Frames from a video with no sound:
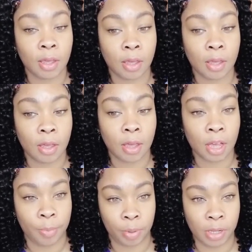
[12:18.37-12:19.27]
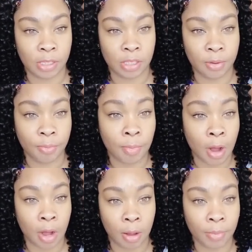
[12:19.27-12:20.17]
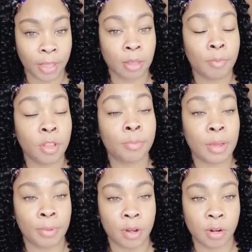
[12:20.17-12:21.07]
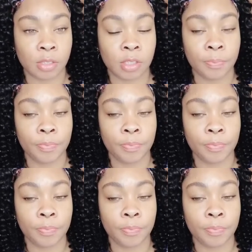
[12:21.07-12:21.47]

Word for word: couplet mom, like the mother-baby nurse.